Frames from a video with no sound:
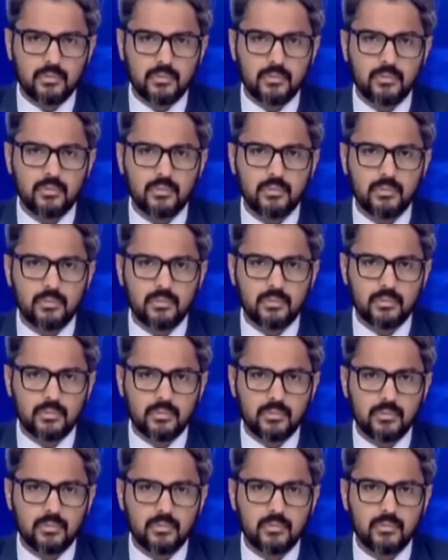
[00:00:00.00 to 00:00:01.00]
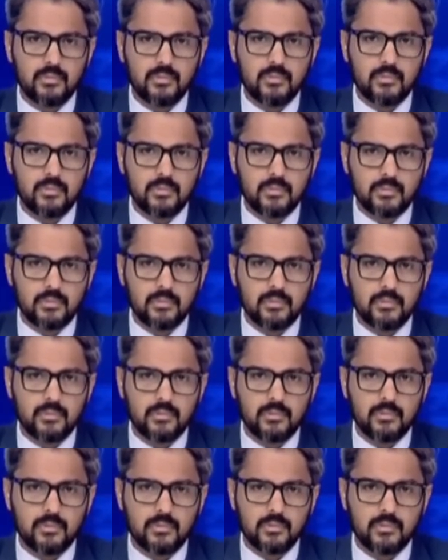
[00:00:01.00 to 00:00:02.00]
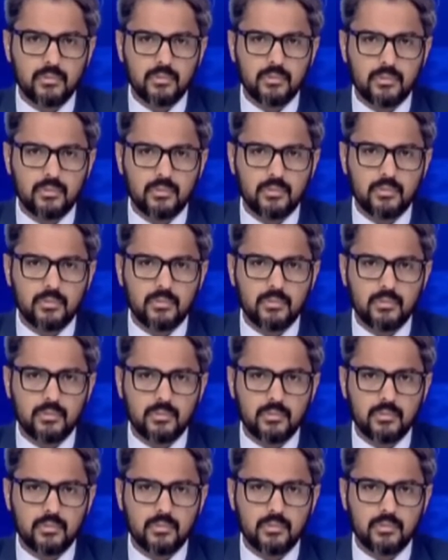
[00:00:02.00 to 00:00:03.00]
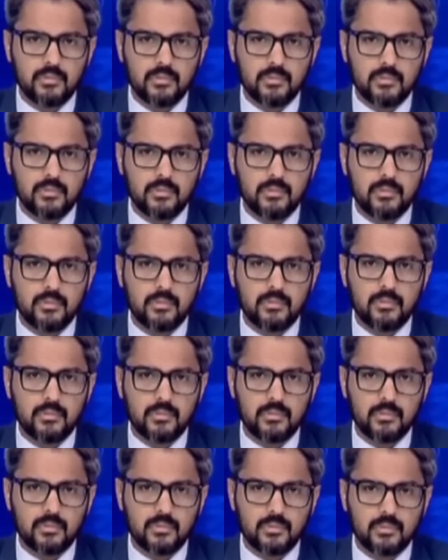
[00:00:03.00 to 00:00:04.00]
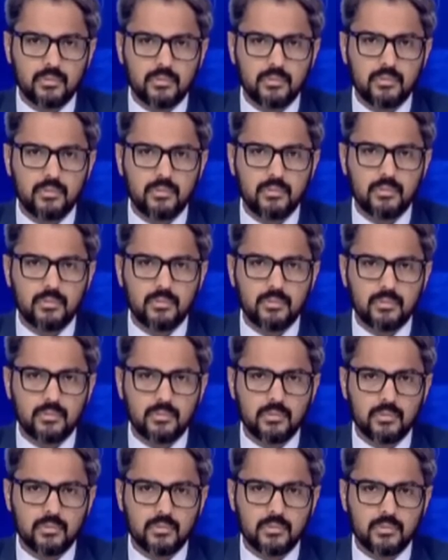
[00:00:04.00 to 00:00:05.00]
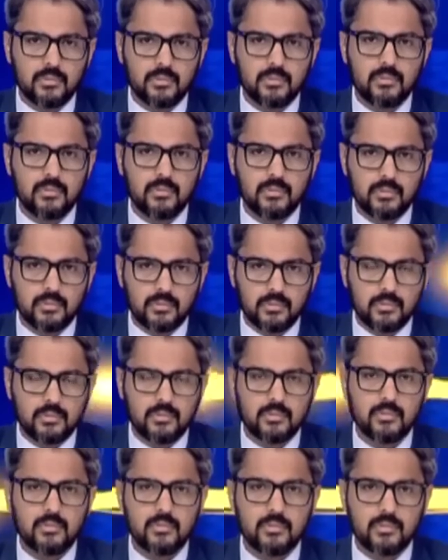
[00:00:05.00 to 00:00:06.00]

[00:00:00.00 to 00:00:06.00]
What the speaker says: [no speech]